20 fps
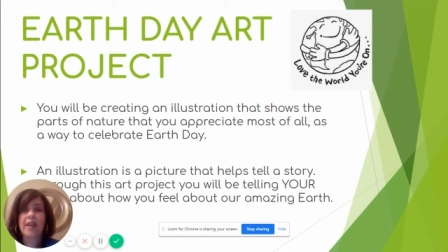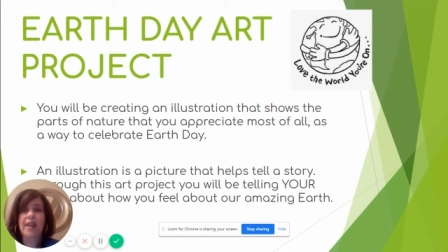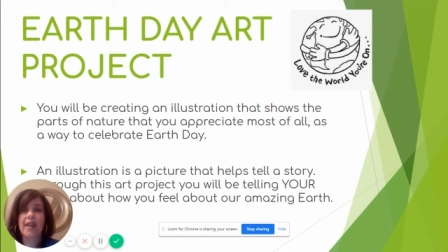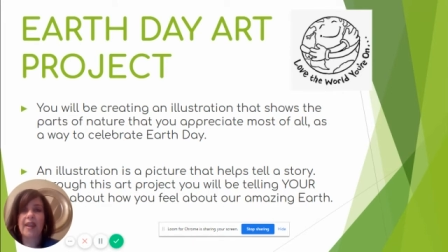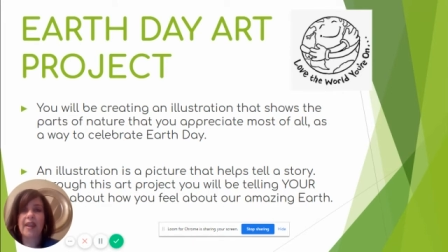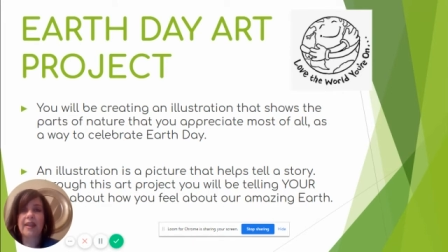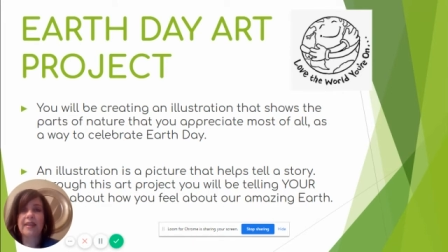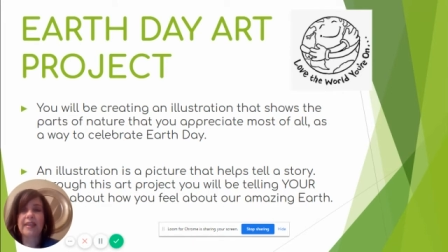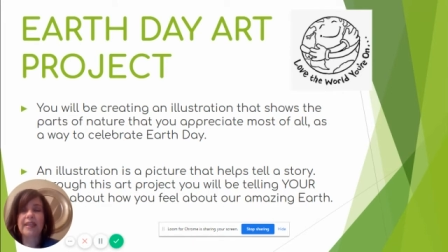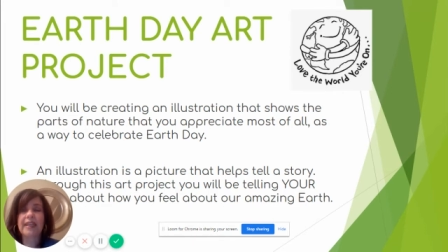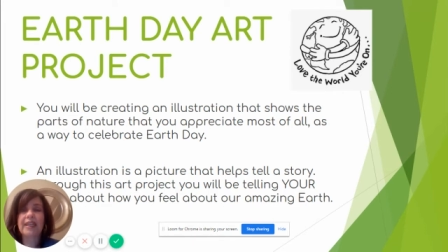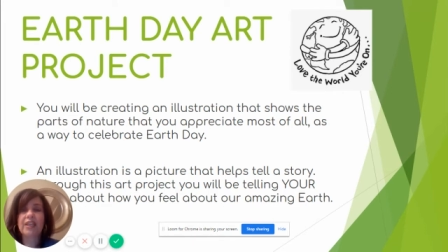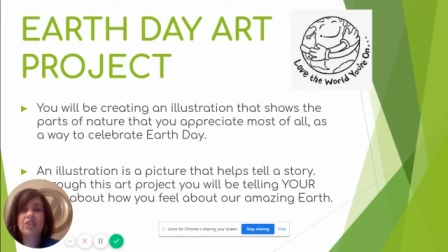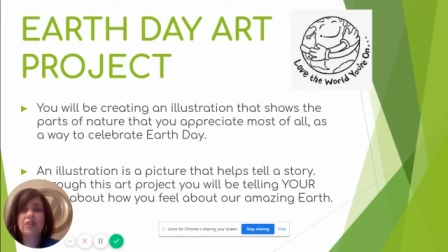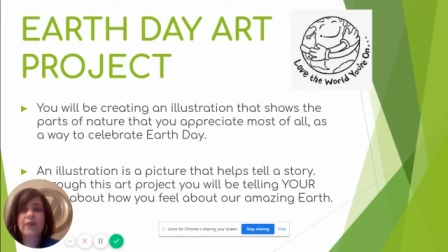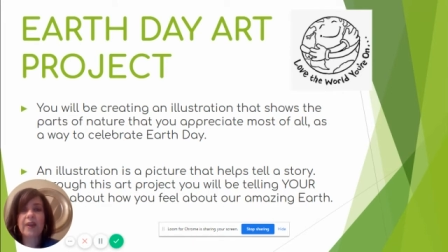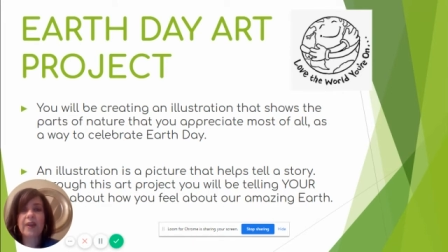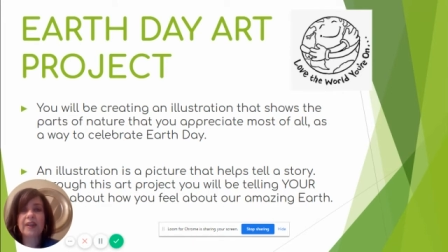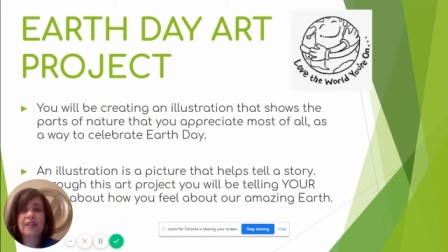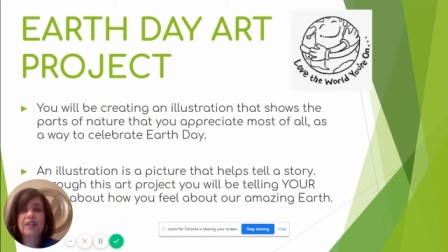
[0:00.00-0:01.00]
And each
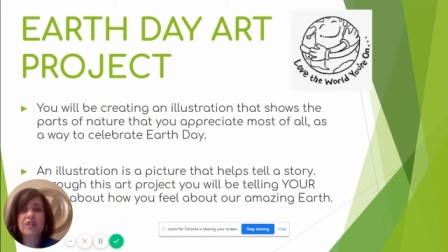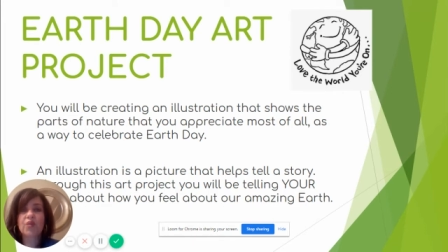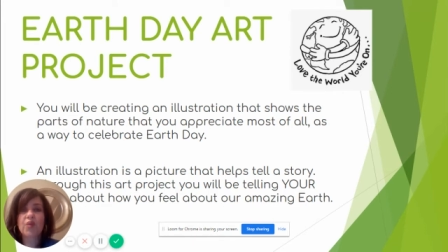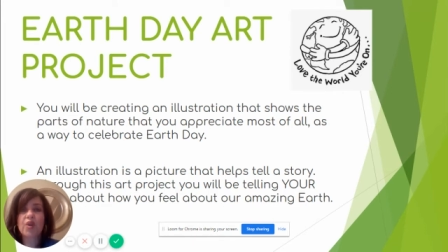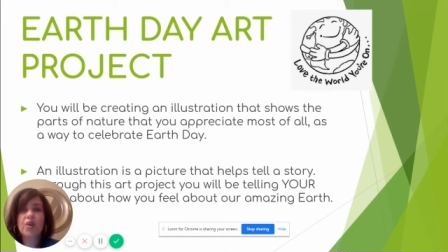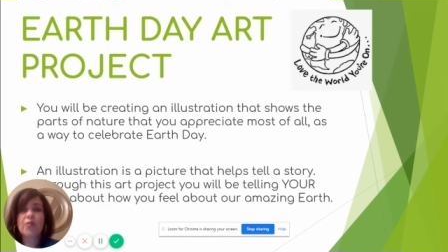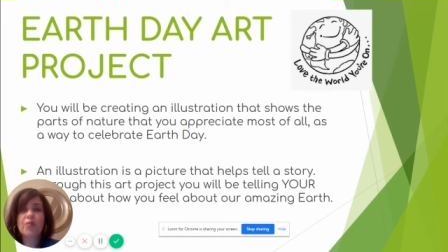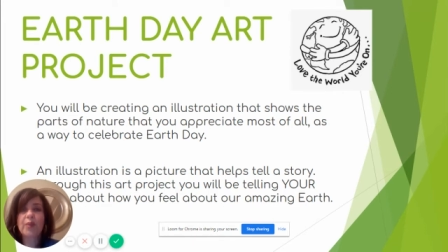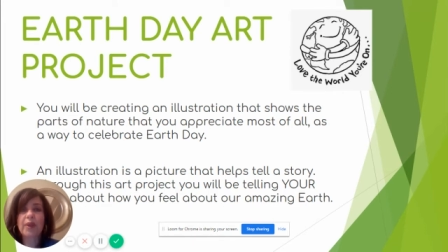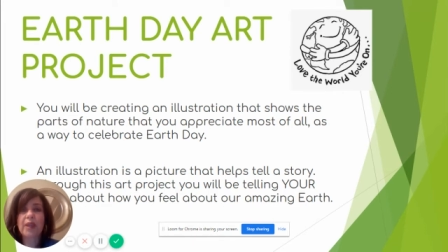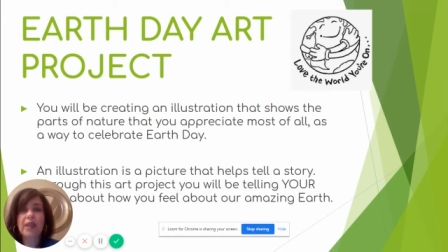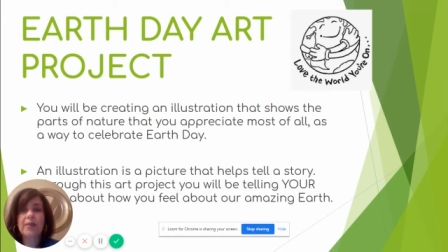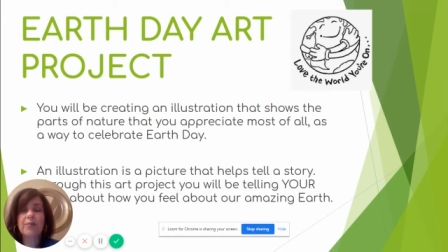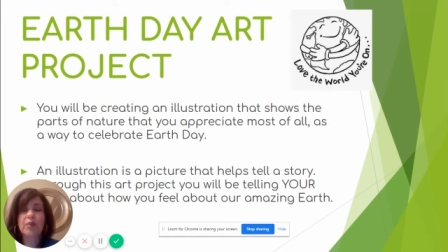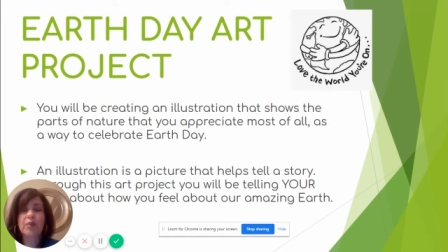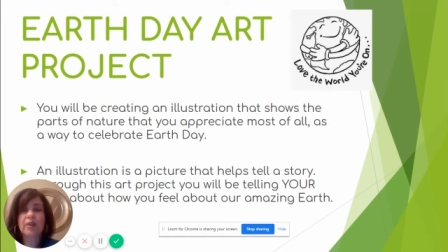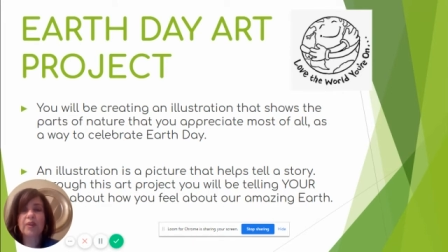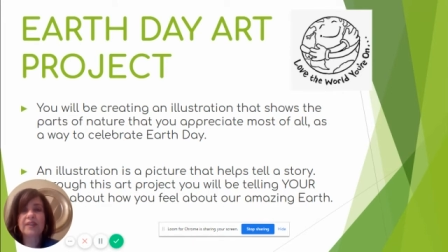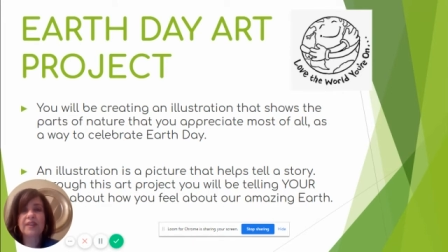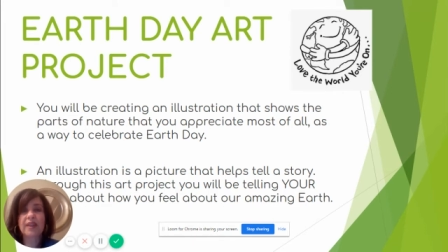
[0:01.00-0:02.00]
of us will
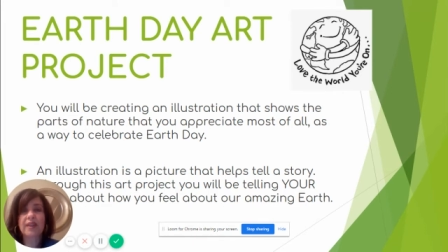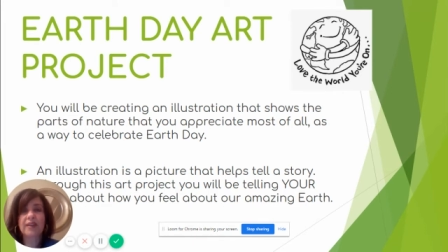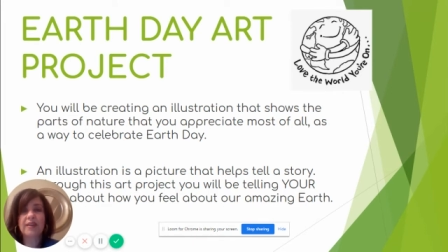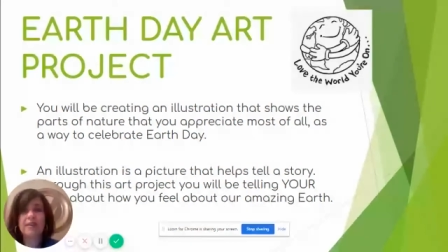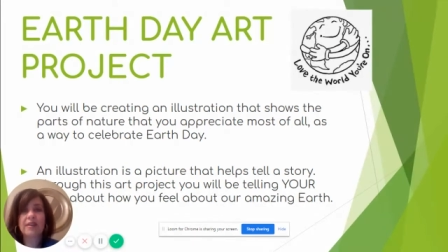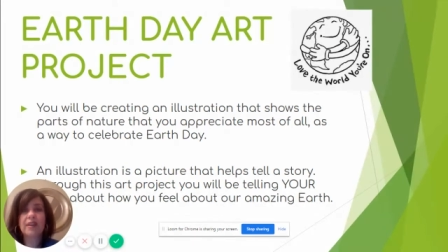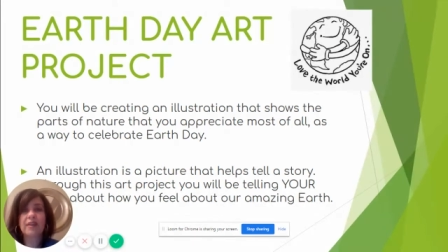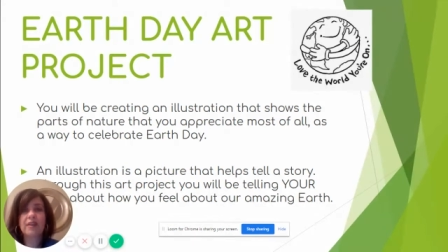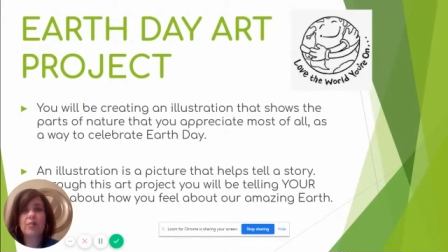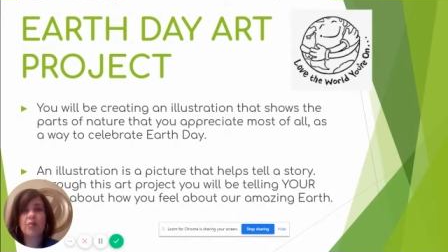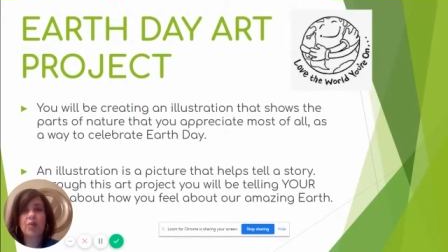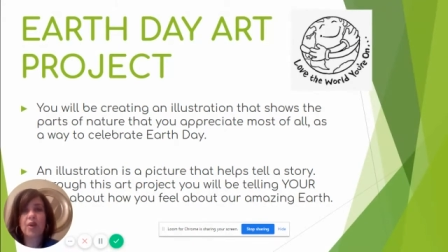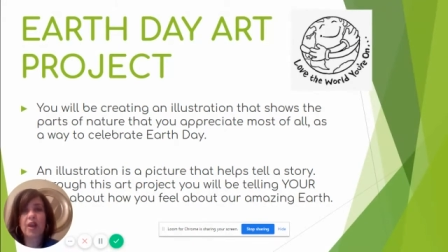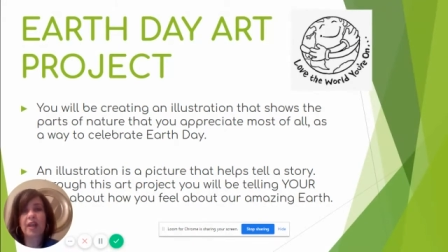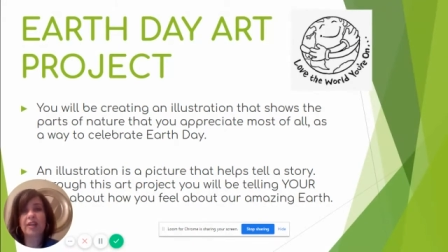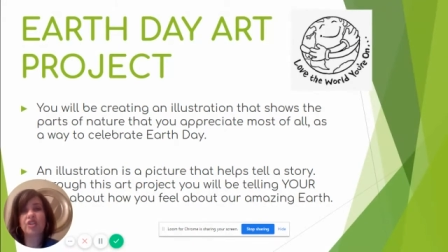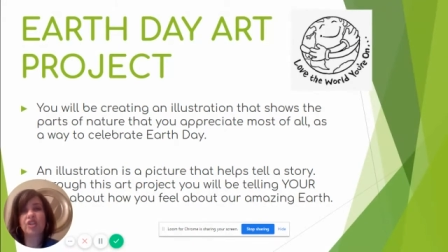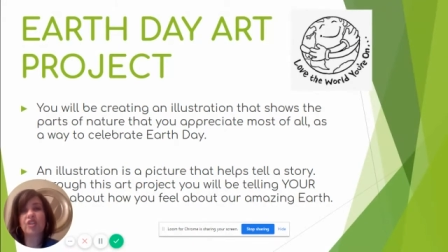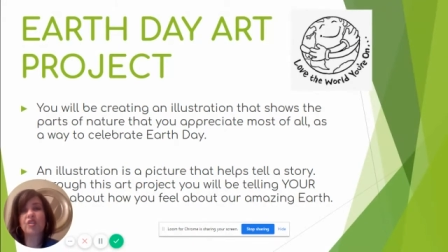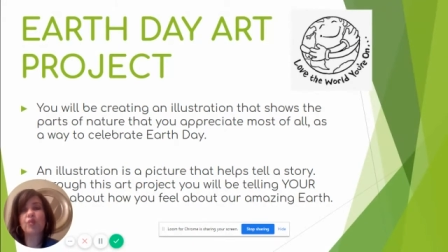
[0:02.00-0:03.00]
be presenting the
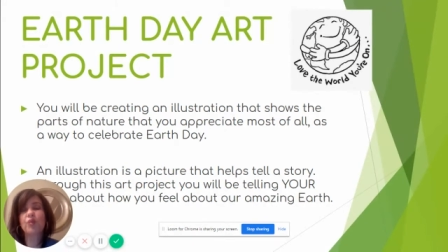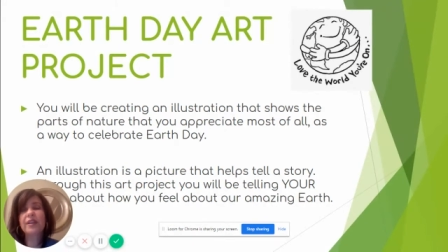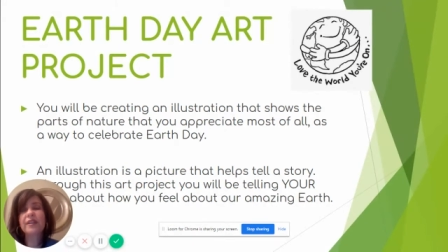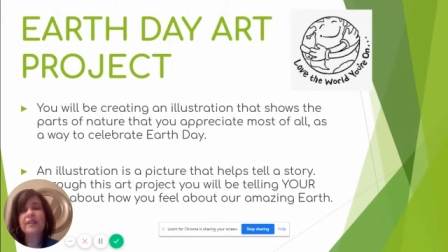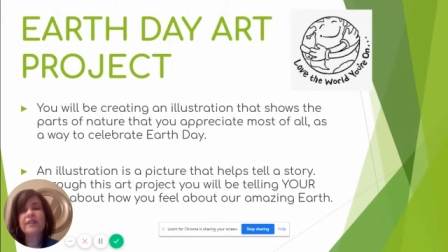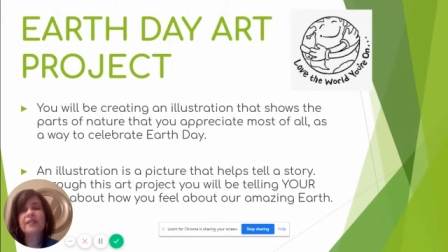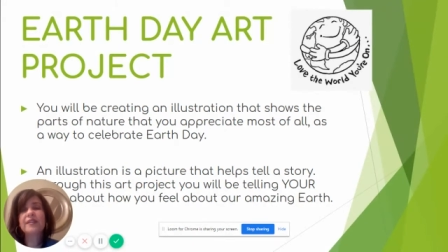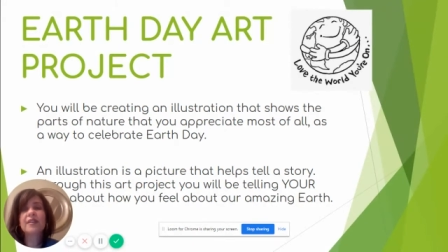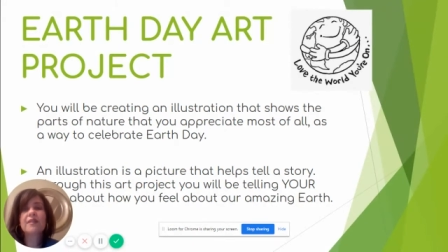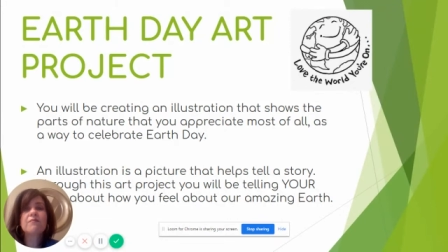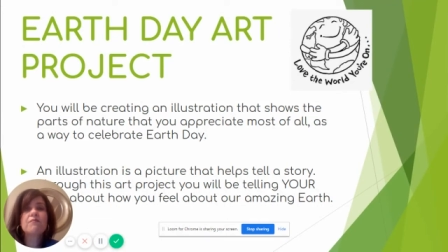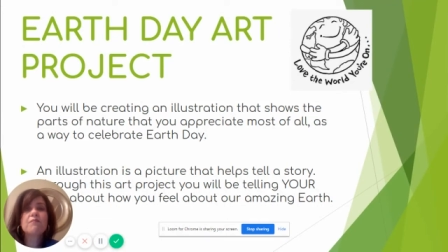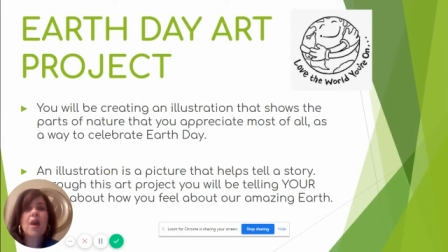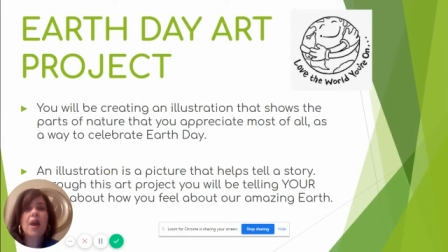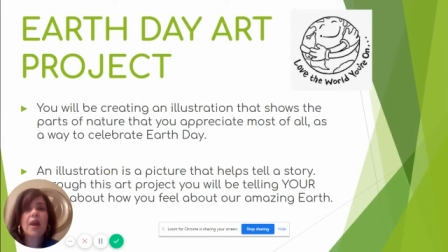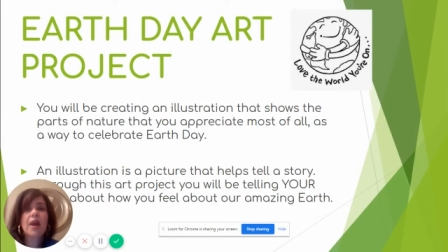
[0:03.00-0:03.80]
project with some